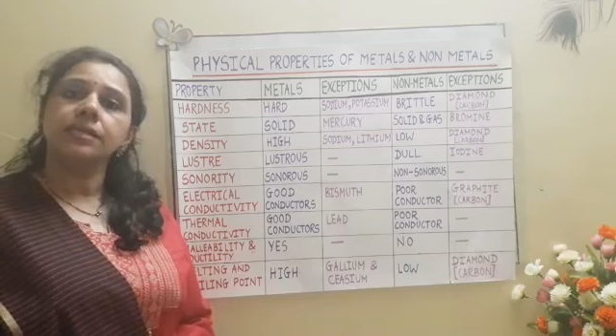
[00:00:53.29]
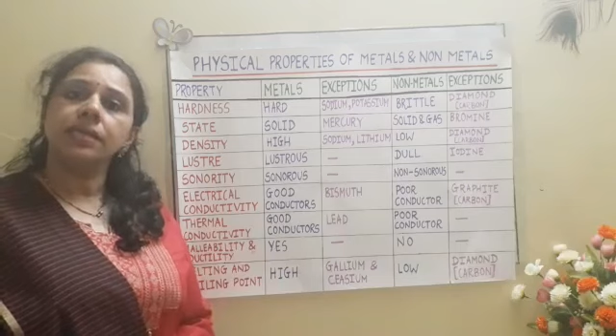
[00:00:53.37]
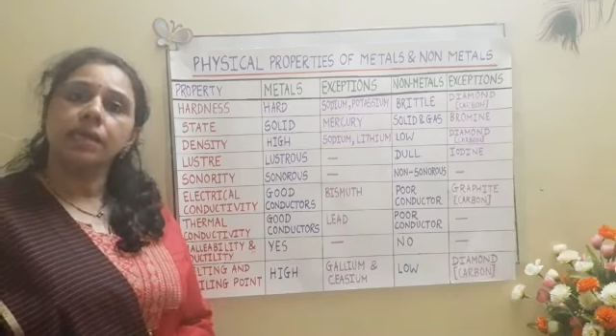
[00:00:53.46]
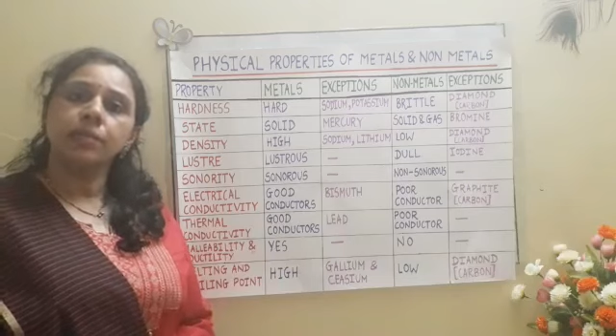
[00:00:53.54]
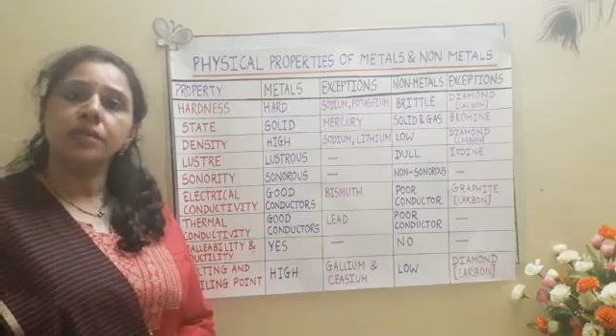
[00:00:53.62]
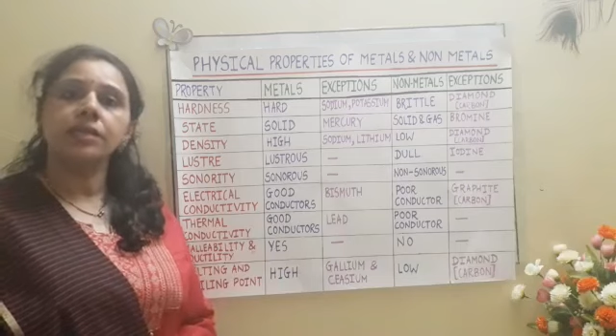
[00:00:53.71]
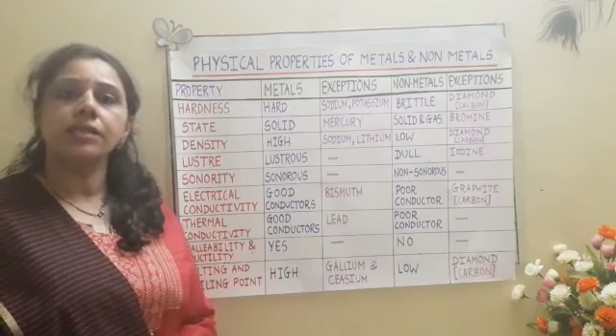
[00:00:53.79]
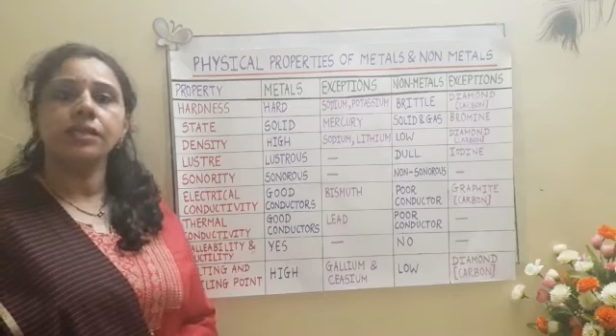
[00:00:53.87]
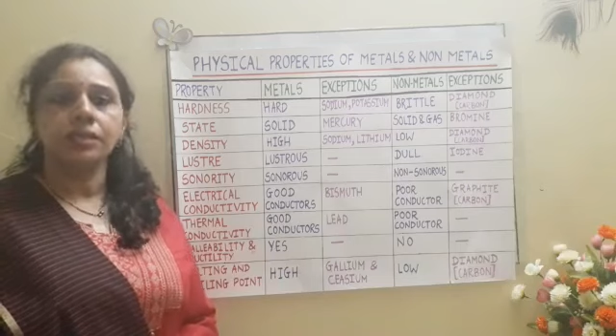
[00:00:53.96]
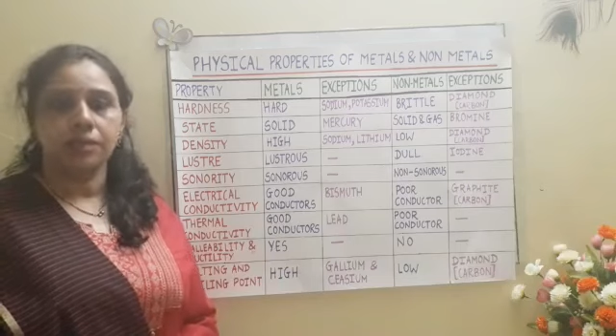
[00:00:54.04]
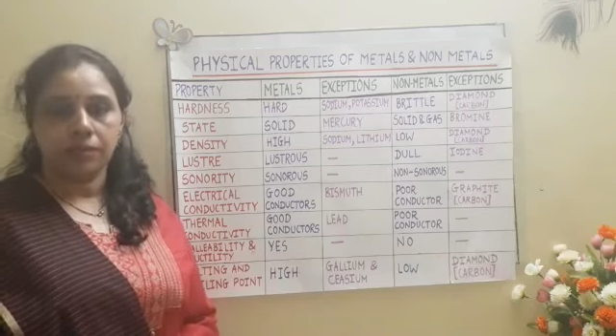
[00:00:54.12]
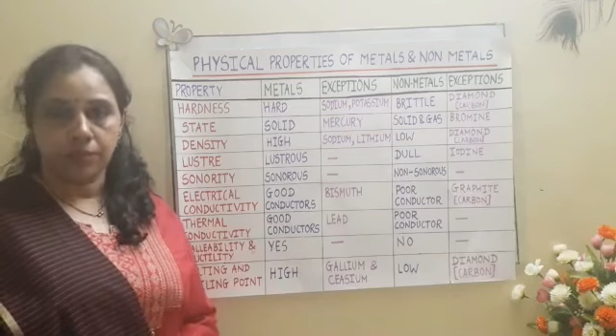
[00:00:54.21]

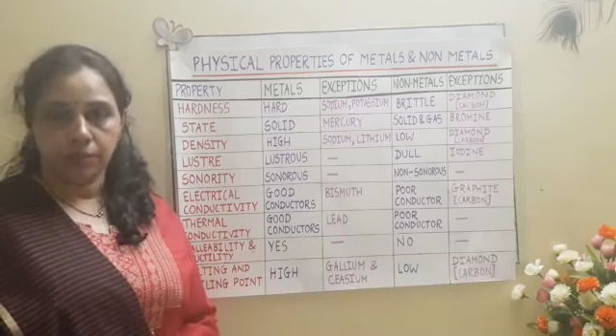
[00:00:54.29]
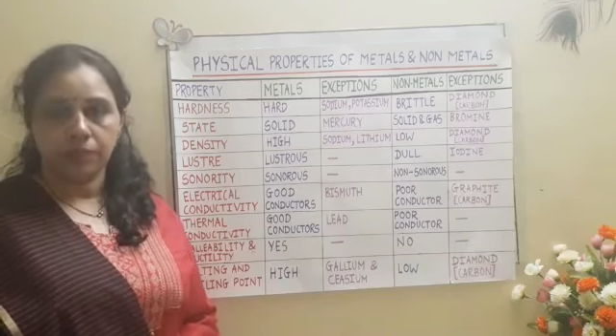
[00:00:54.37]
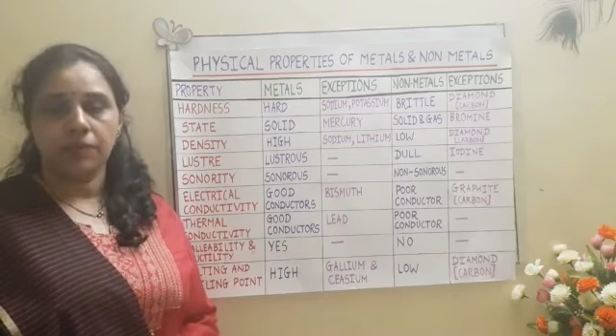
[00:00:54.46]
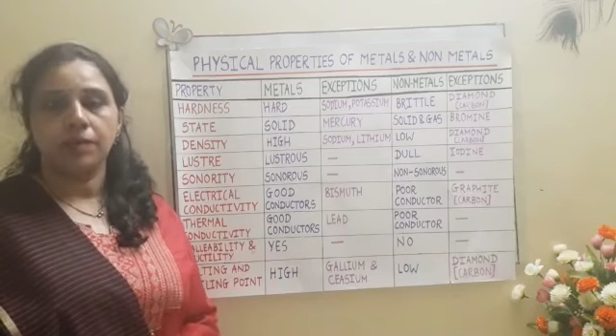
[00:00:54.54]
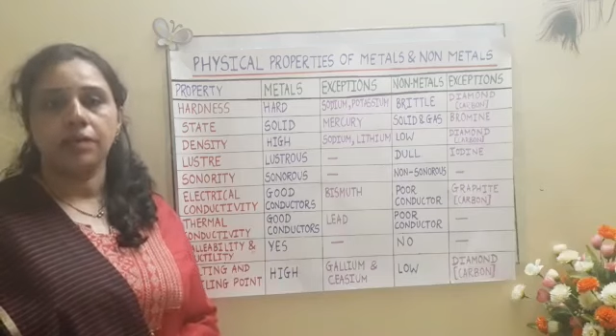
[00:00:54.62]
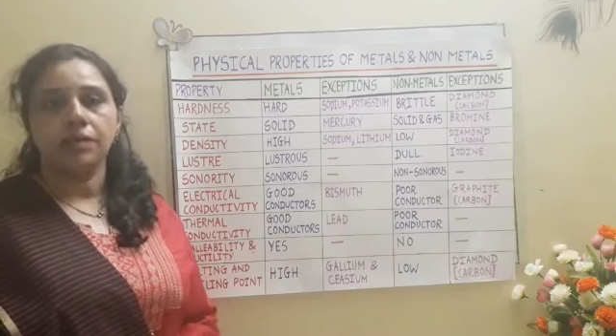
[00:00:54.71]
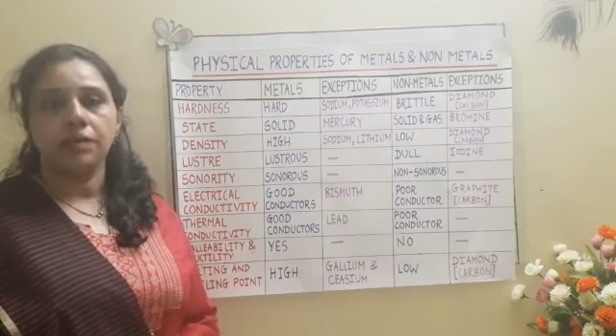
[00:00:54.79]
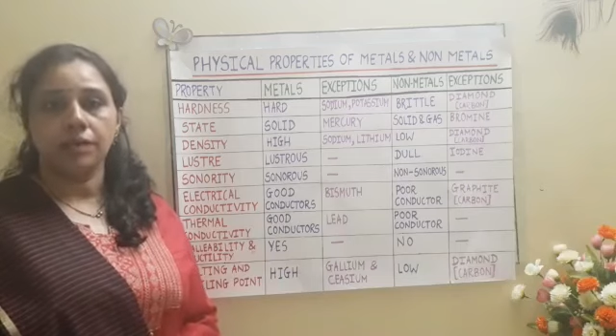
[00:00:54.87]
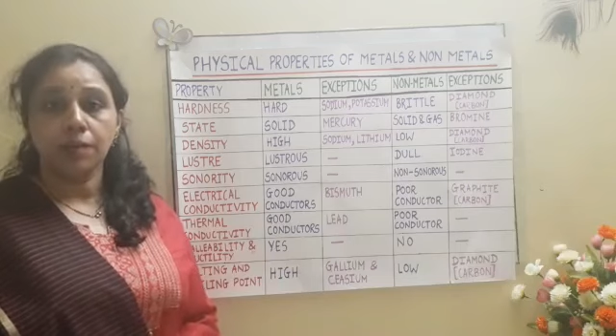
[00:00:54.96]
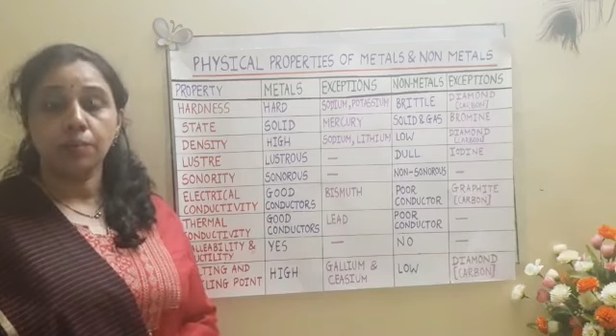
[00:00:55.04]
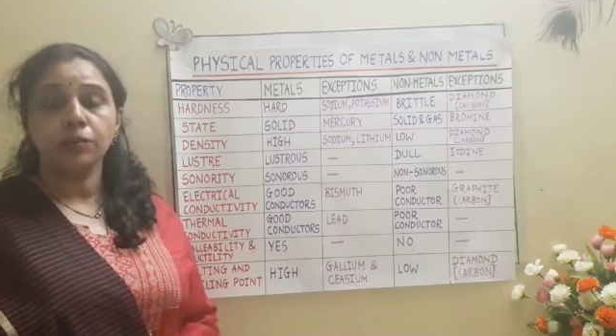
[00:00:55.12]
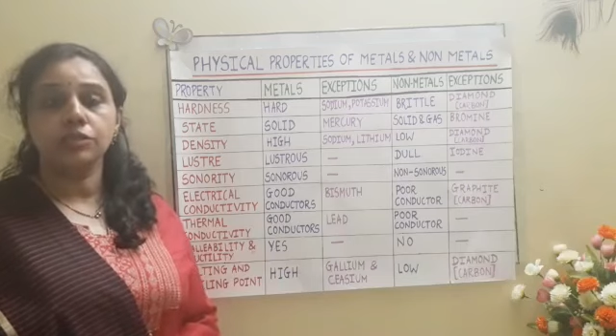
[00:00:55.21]
chemical
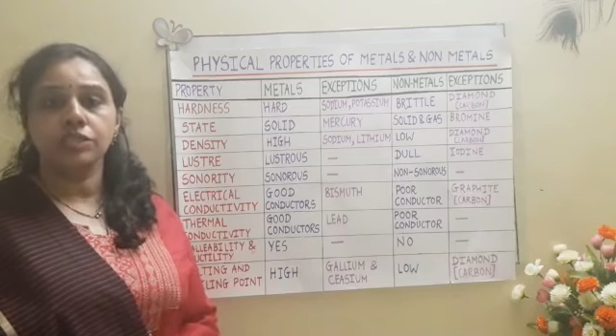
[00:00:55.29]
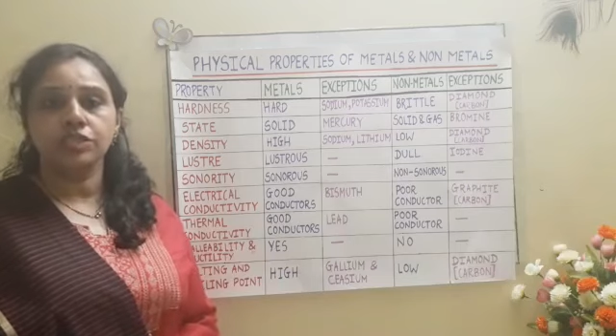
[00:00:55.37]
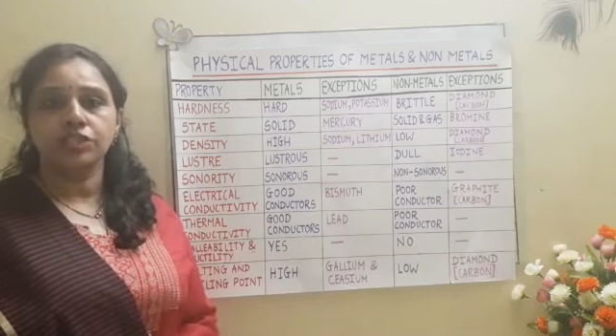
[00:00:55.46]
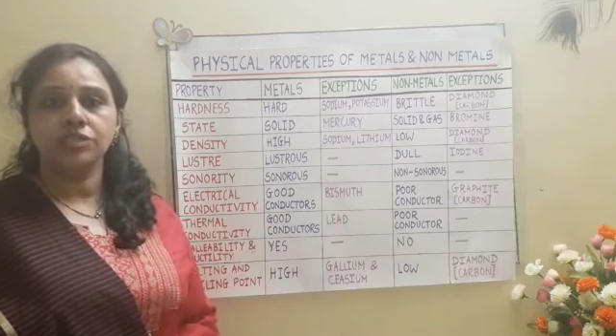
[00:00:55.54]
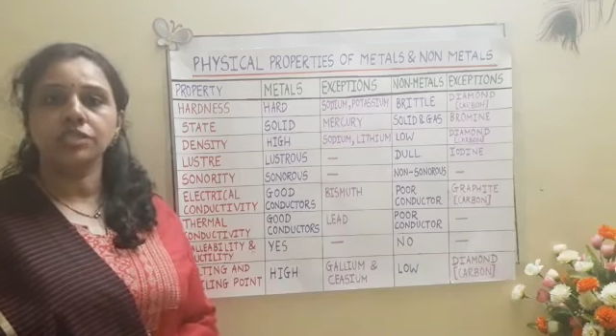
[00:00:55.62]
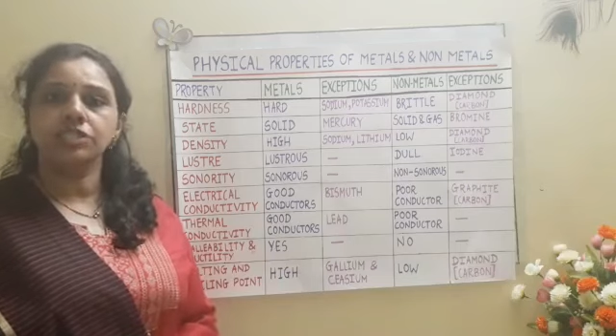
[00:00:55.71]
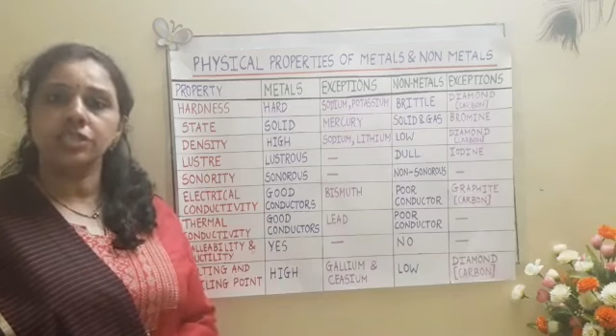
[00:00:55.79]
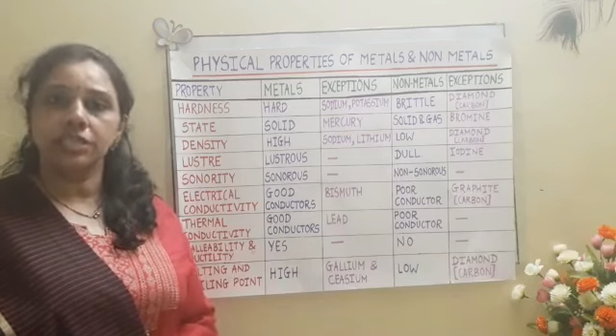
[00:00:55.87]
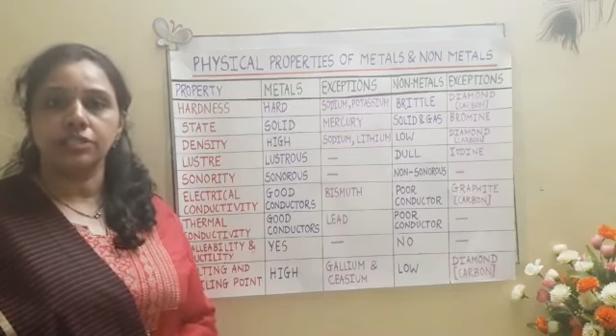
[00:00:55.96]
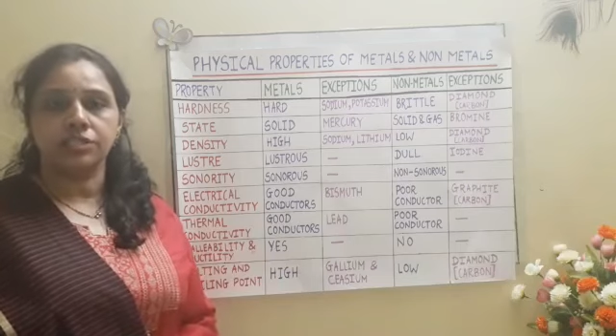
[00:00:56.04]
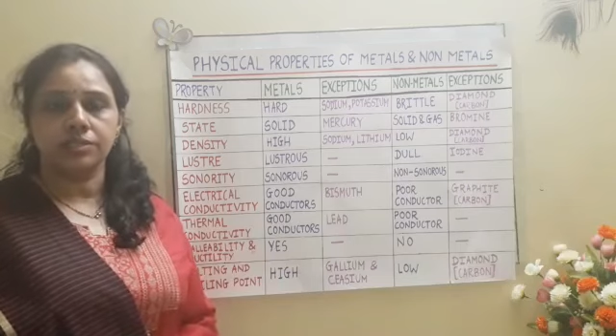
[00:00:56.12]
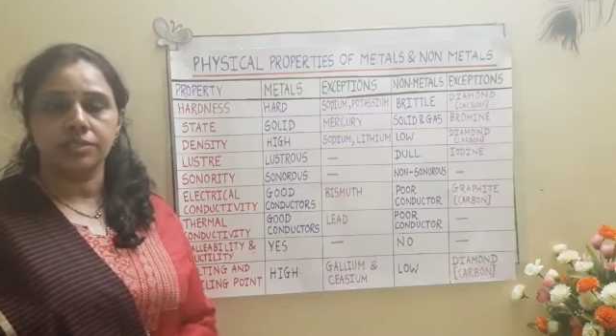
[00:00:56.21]
composition changes.